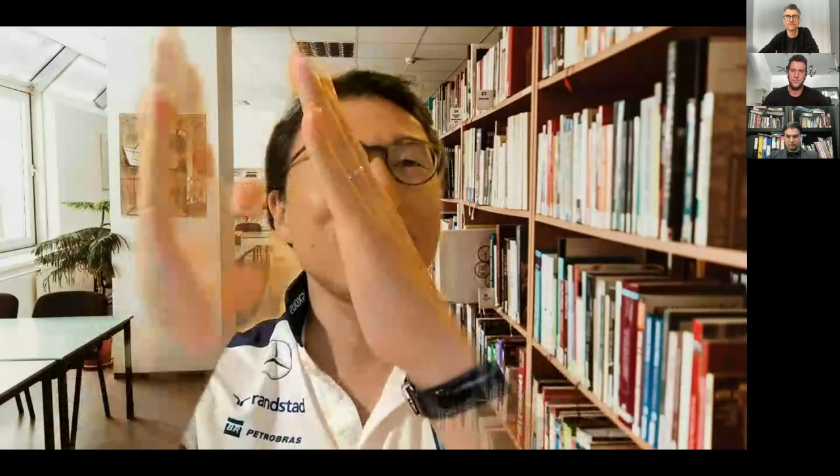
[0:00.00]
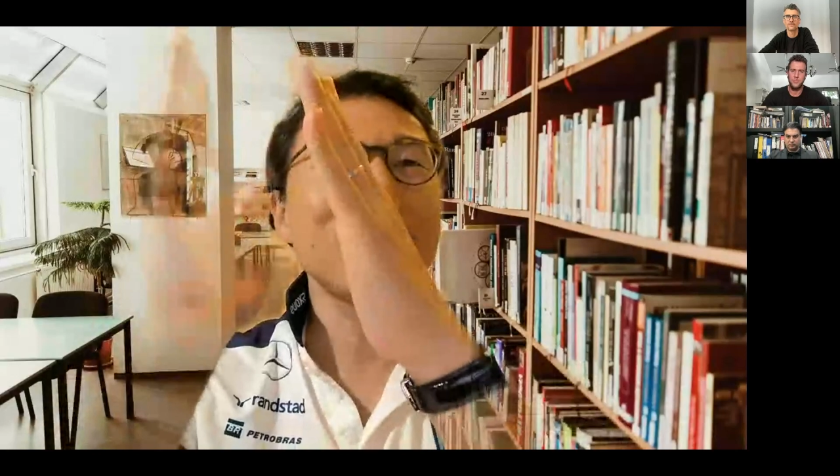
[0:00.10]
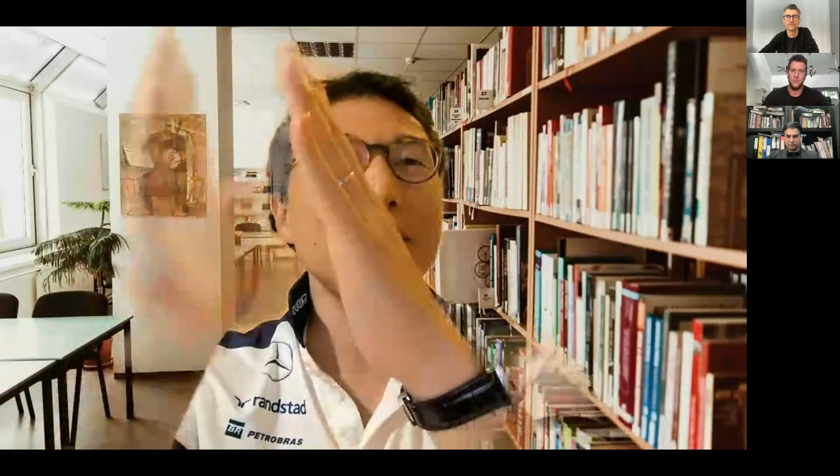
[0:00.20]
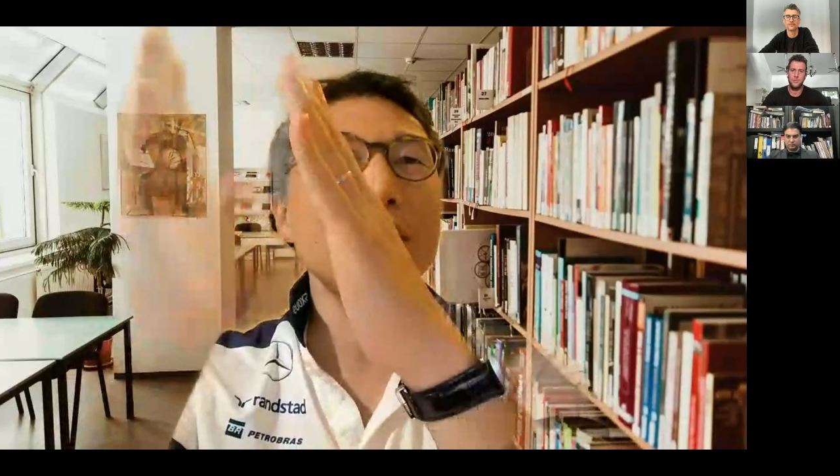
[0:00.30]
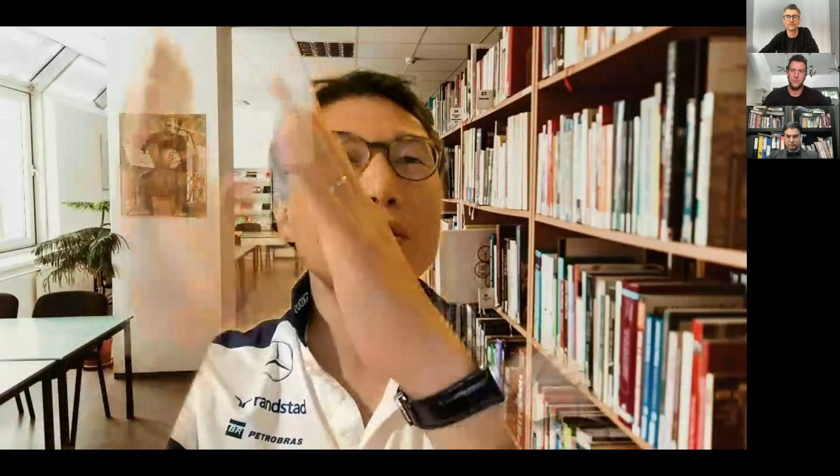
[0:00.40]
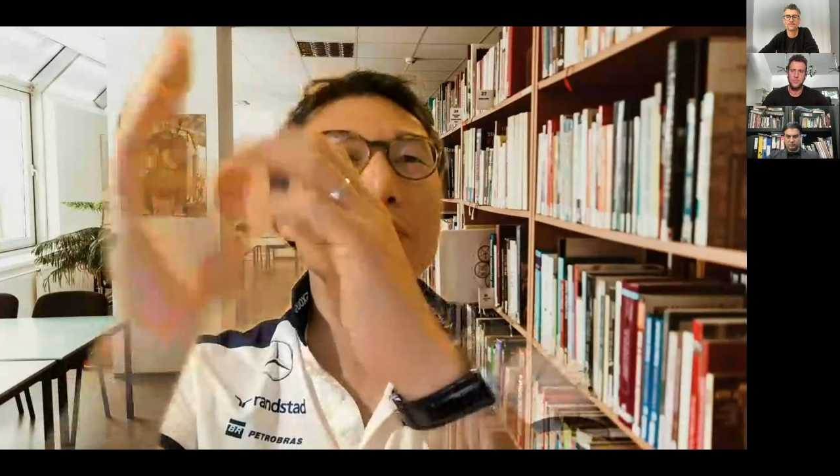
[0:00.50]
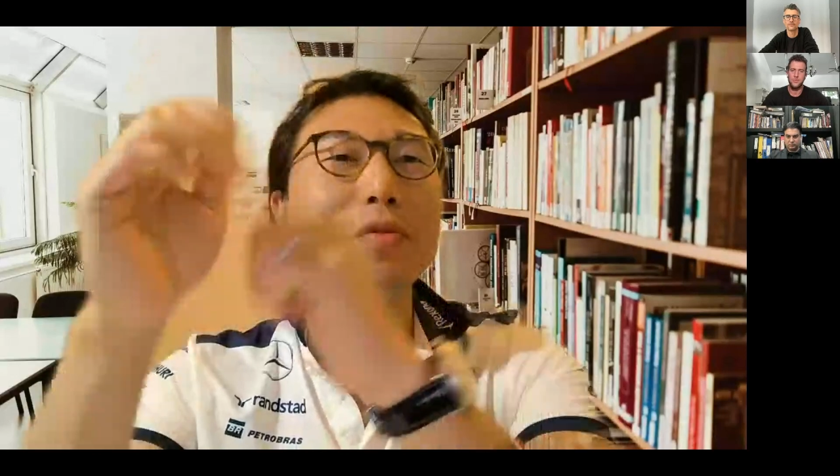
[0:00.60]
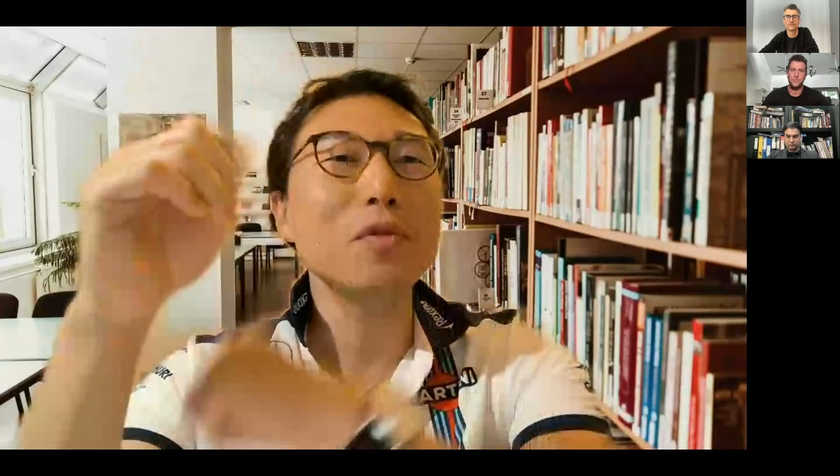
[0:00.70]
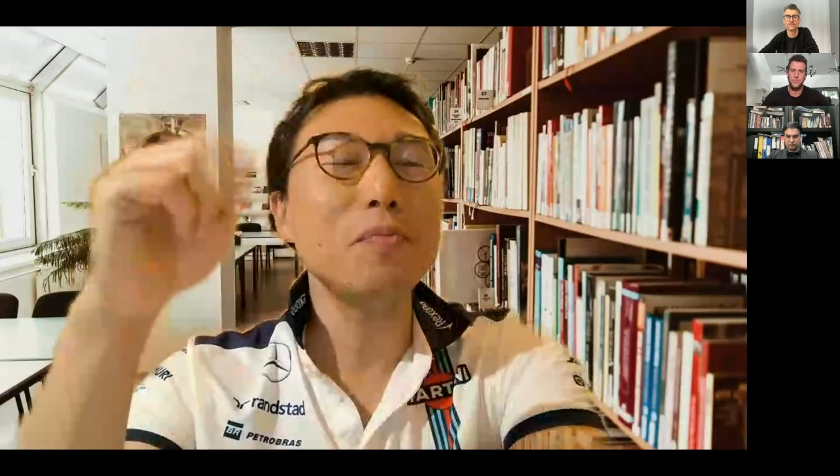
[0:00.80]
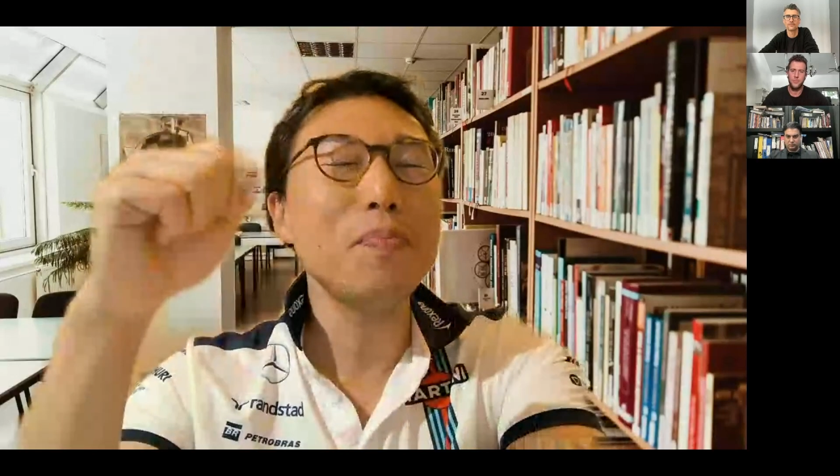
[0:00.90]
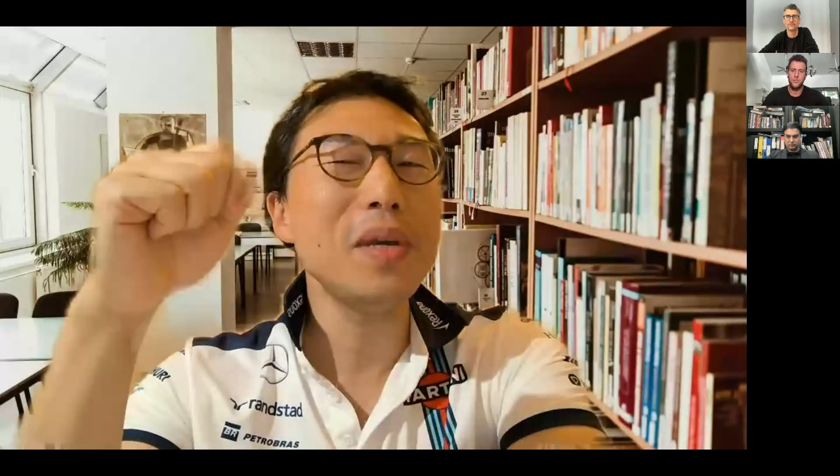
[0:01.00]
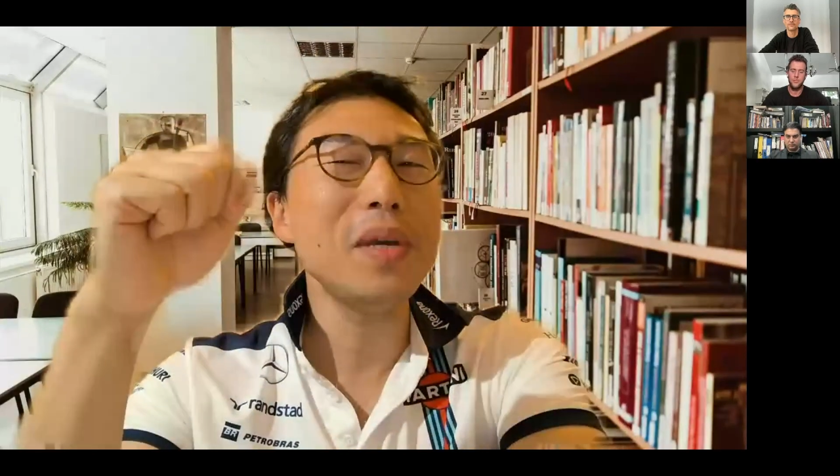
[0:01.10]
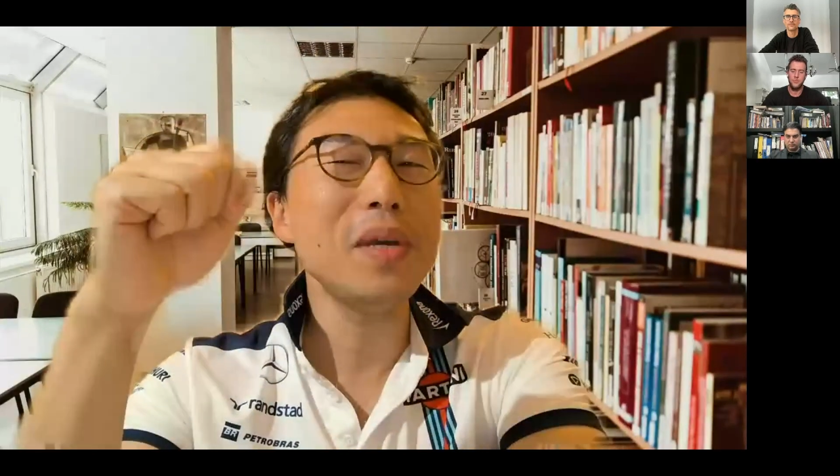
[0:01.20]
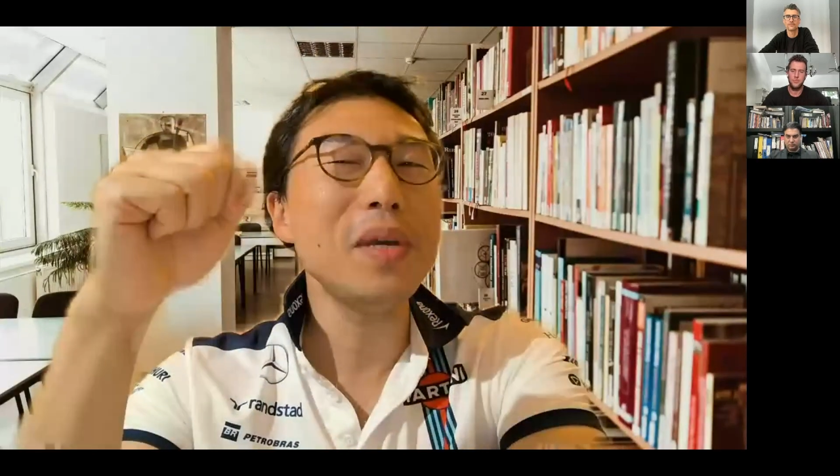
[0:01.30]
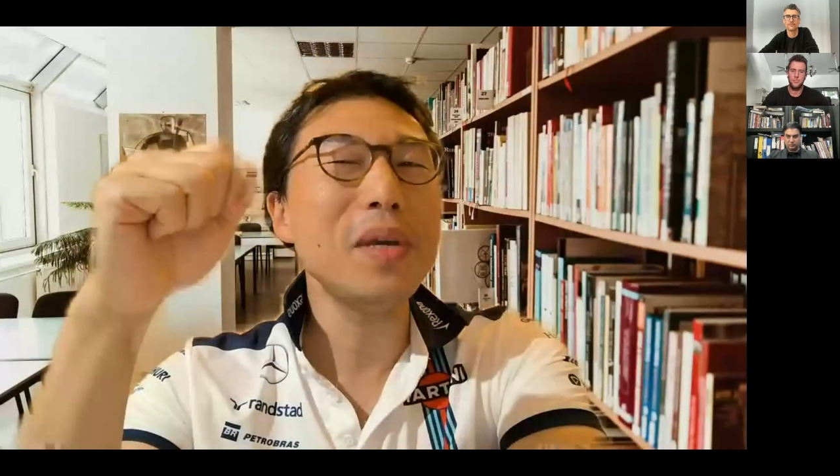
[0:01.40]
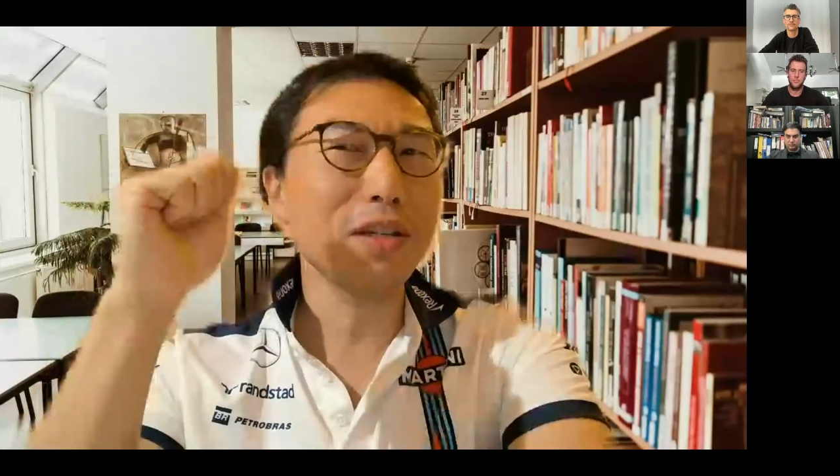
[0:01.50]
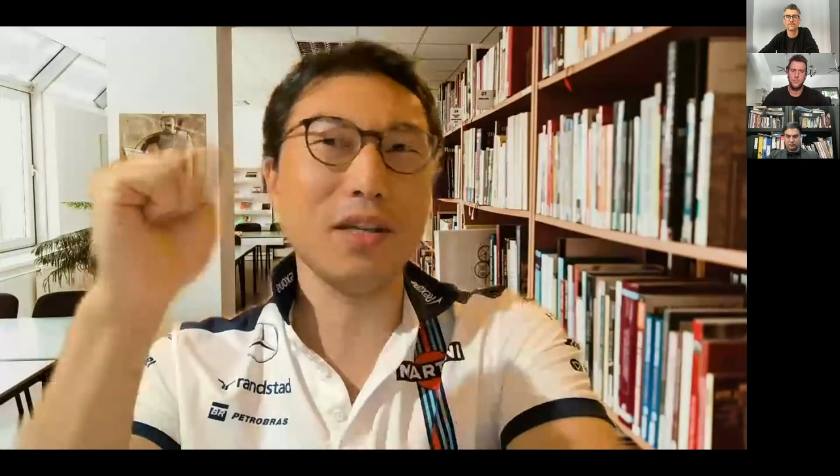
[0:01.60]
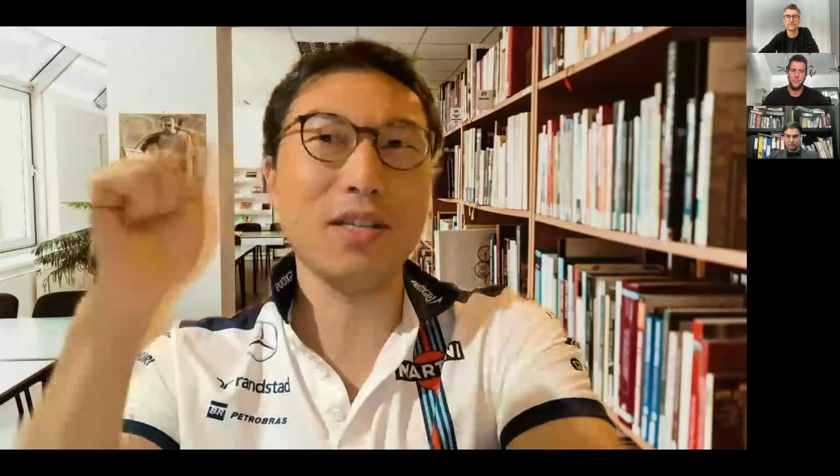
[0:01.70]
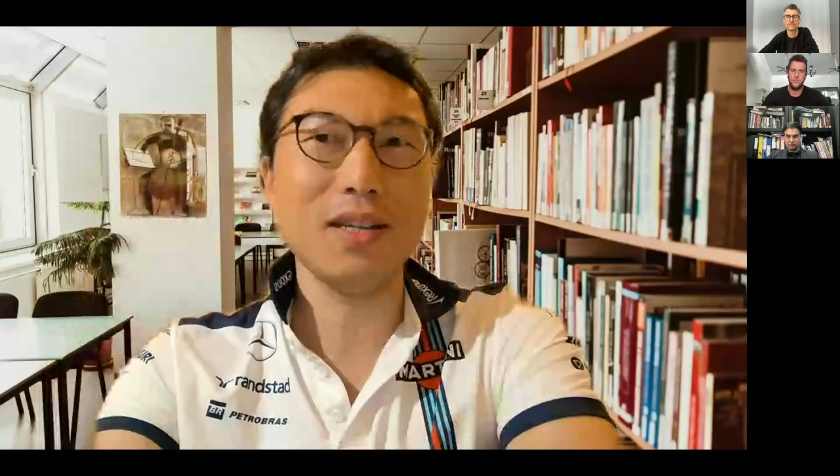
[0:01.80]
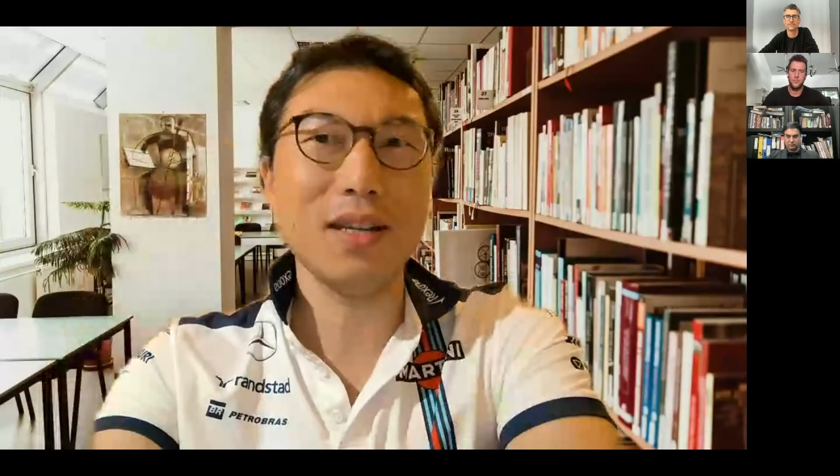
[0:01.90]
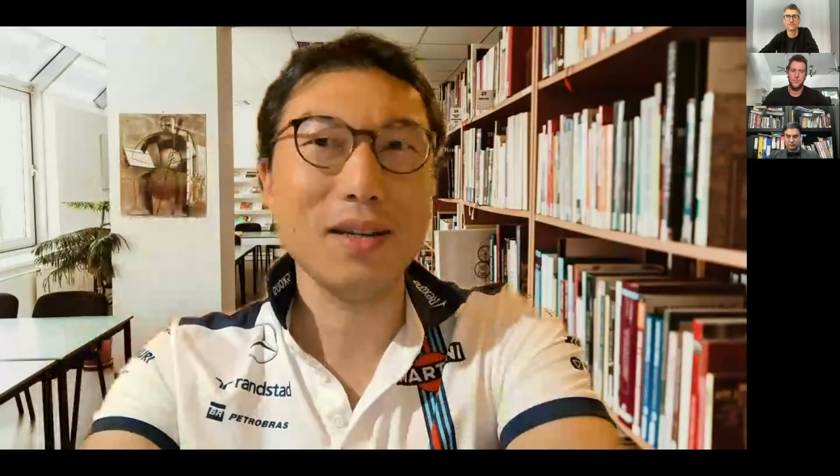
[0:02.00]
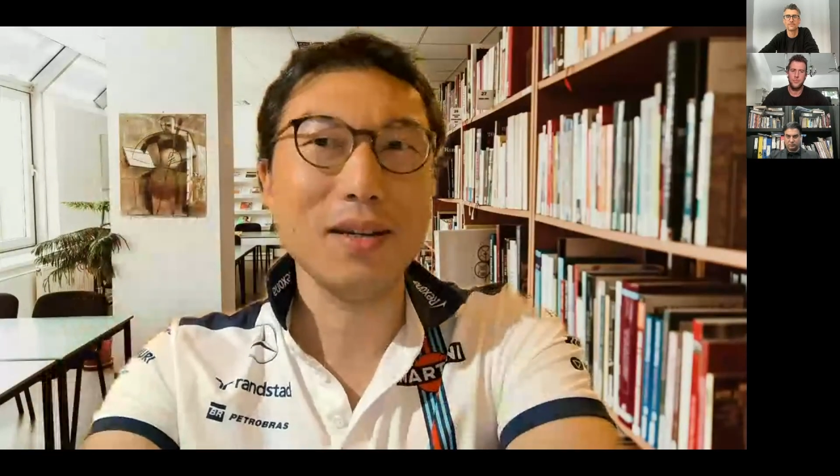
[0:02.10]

decision would be interesting,